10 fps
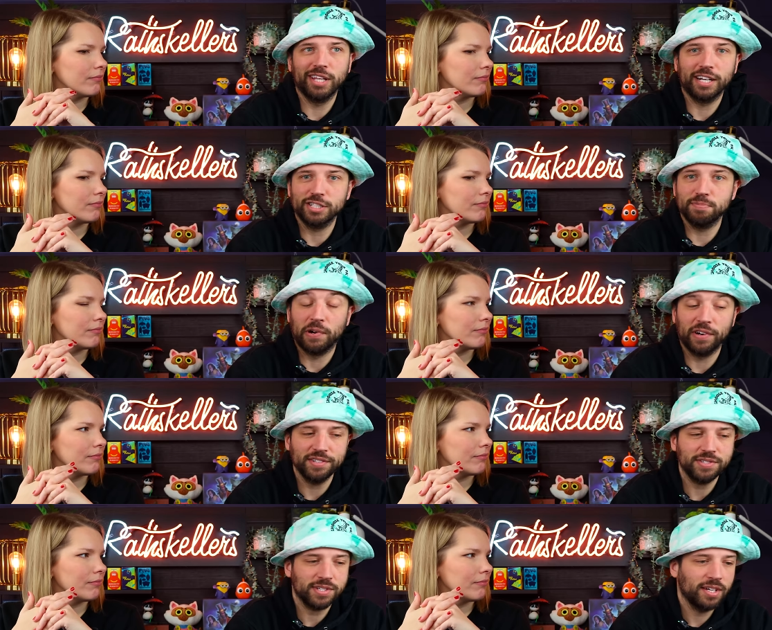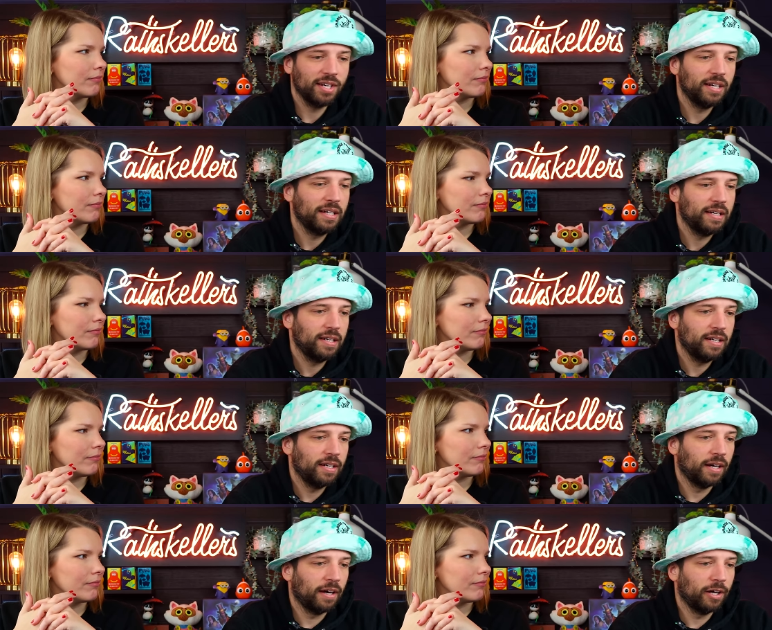Speaker 1: and that experience.
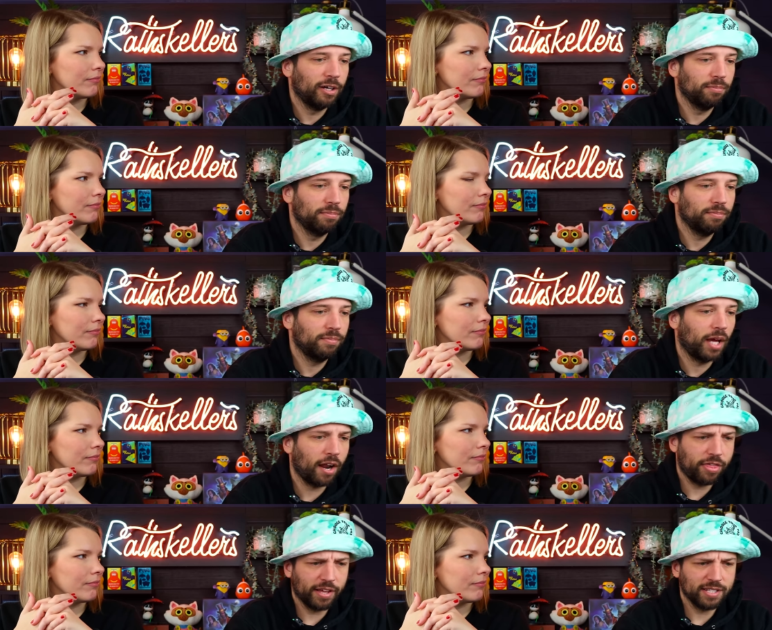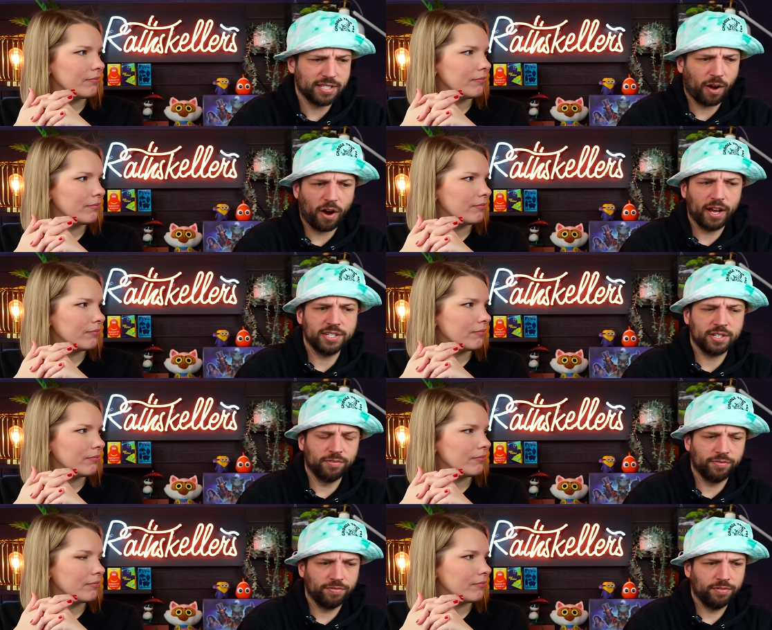Um, and I think it's the highest
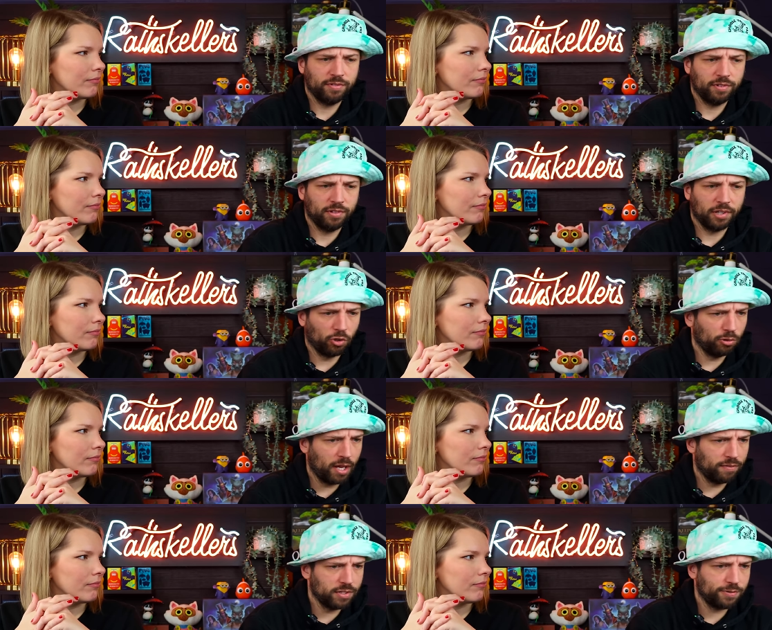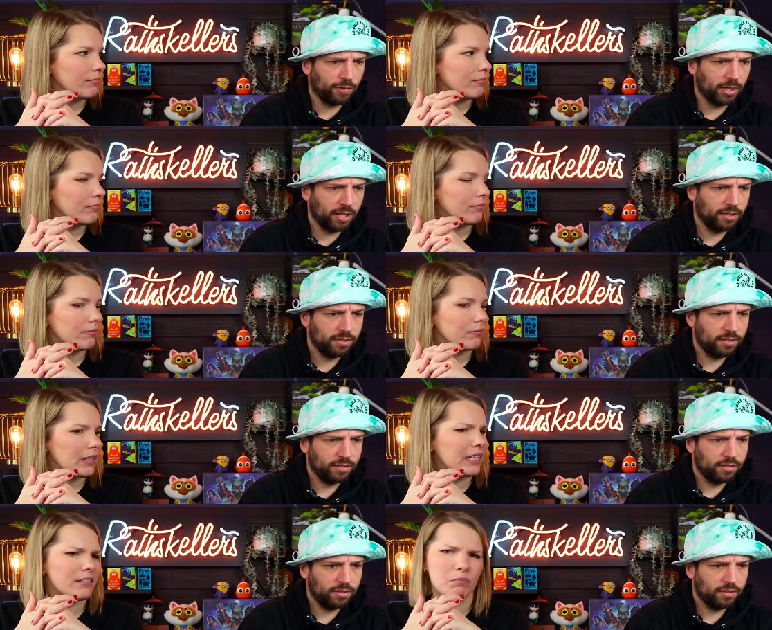of the Gloomhavens for me.
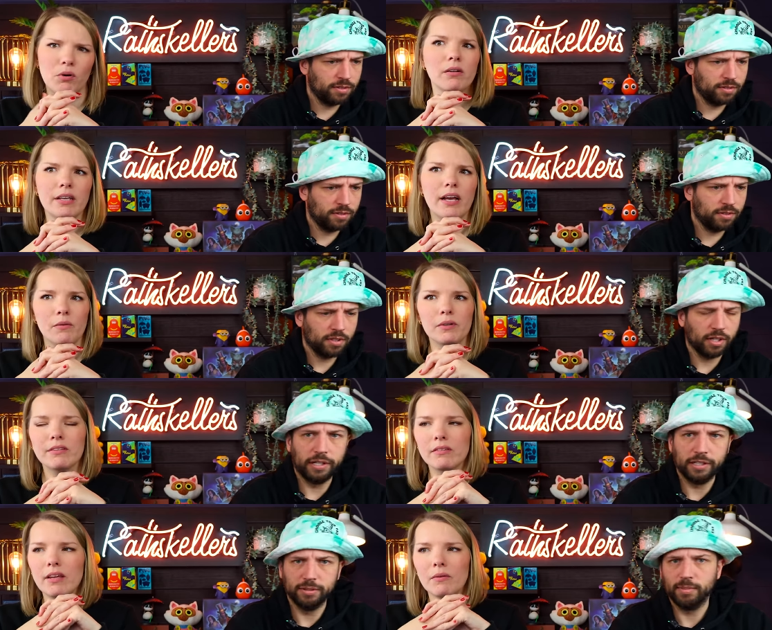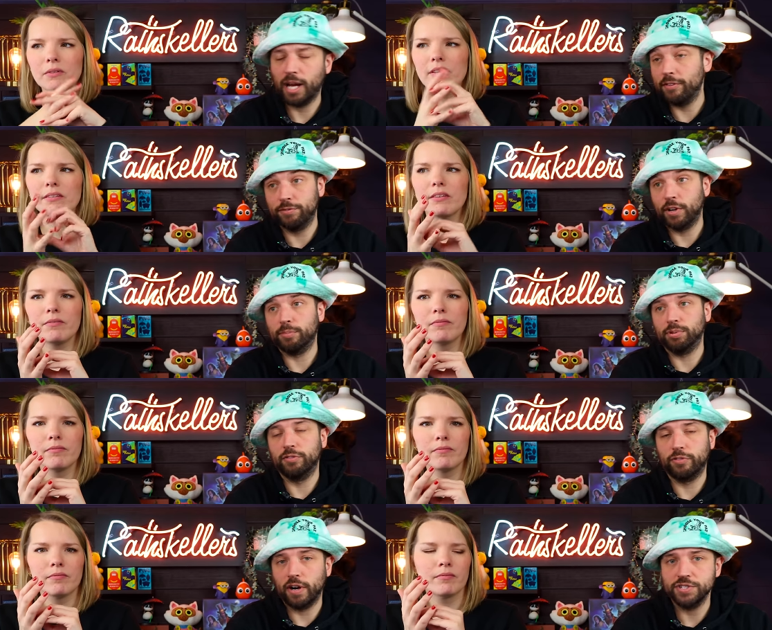
Speaker 2: It pro yeah, I would,
Speaker 1: um, I would have guess. not
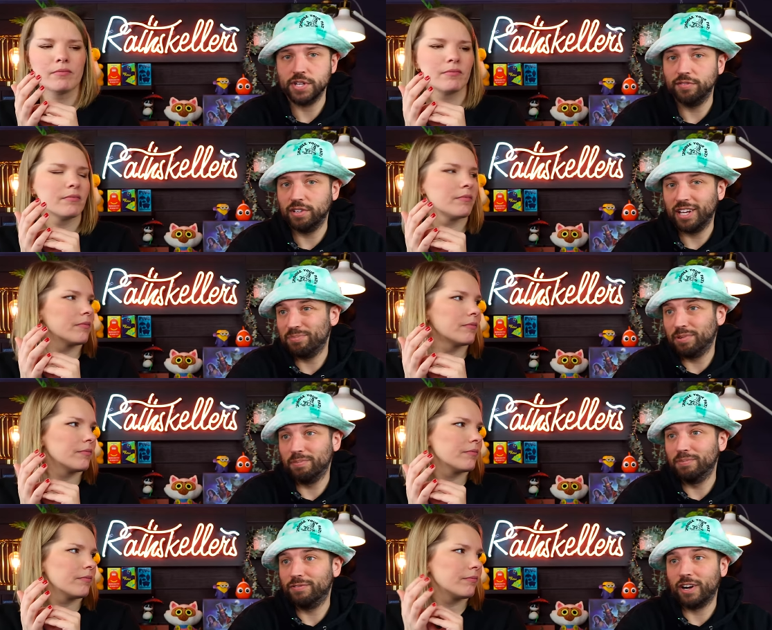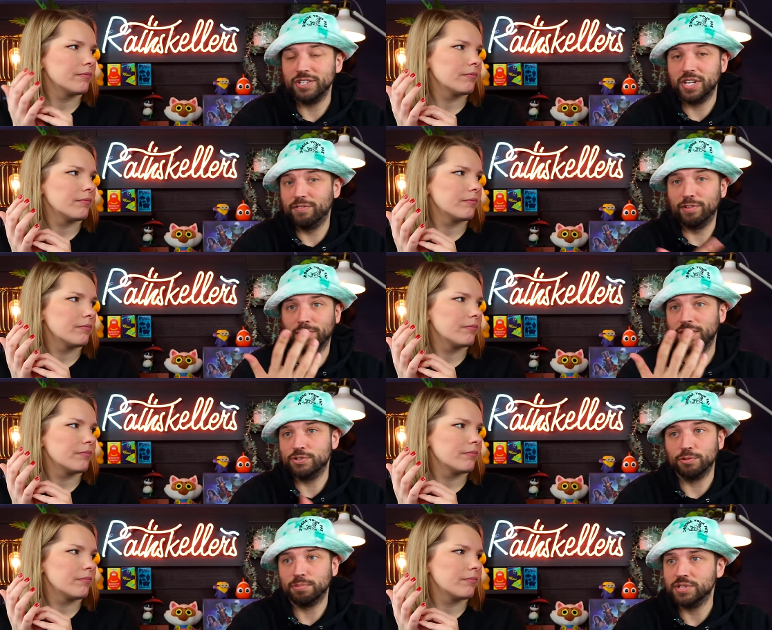played Frost Haven yet, but Frost Haven might
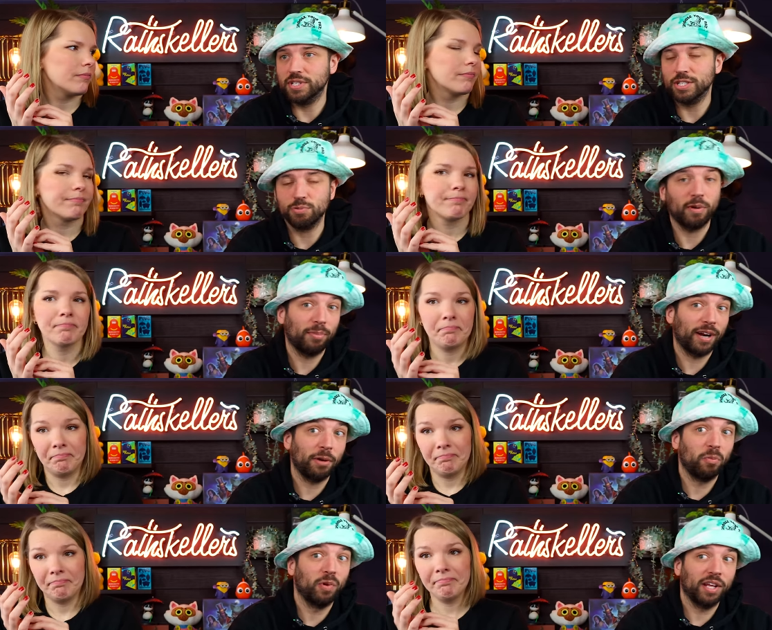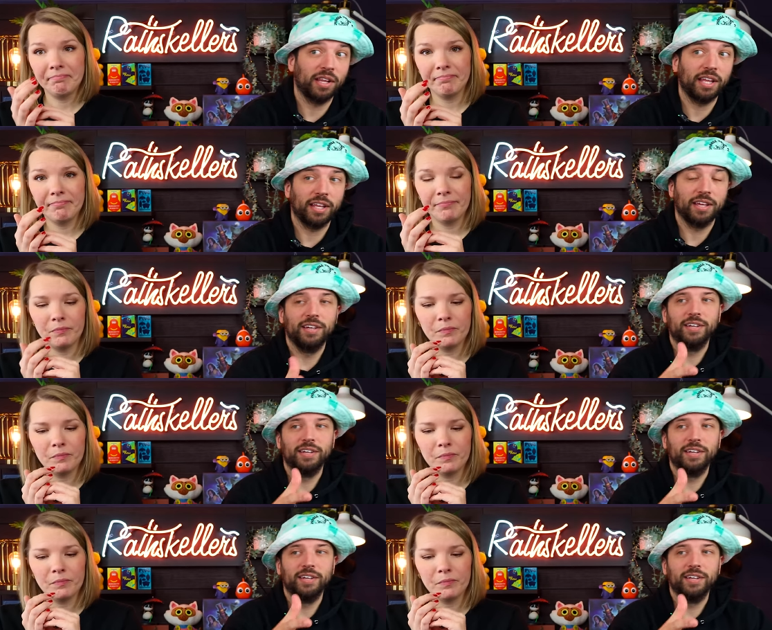supersede this one. But I really,